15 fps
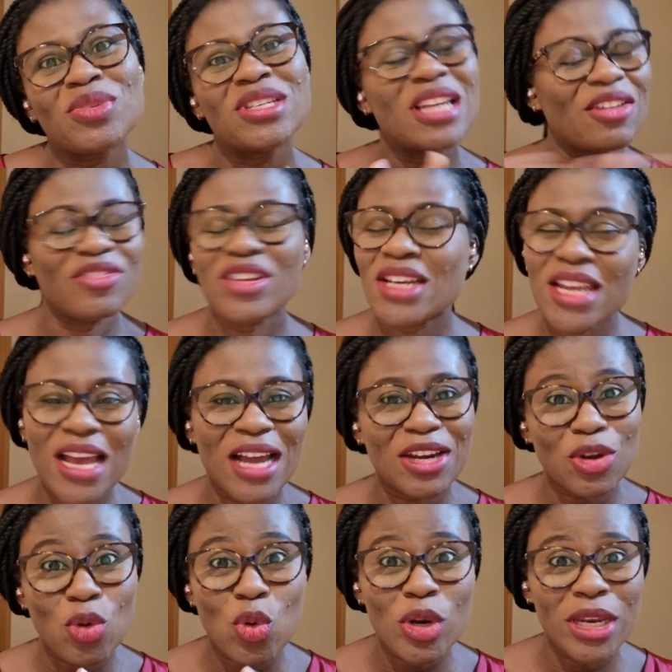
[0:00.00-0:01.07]
definitely had a
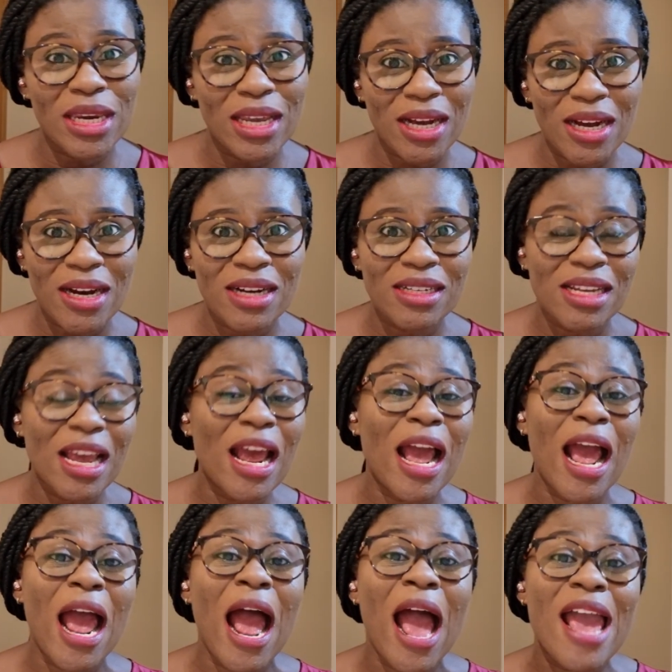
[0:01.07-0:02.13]
hole in the heart,
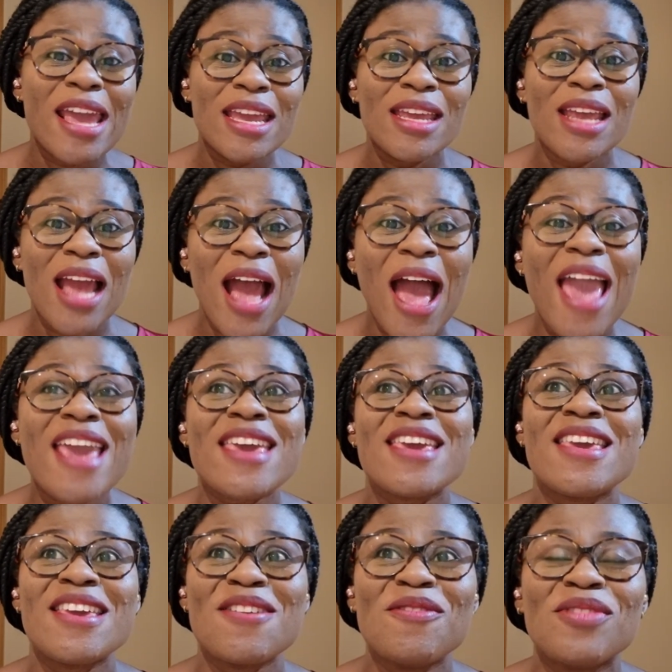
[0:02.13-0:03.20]
I
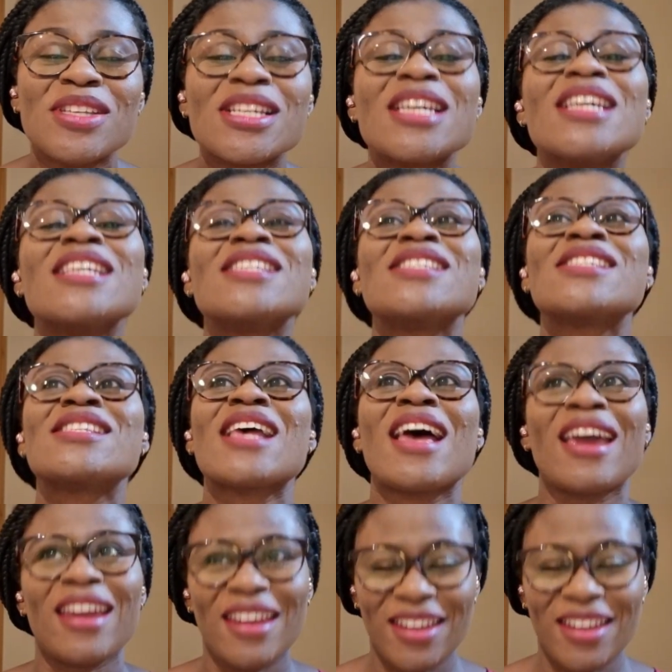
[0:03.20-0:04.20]
heaved a sigh.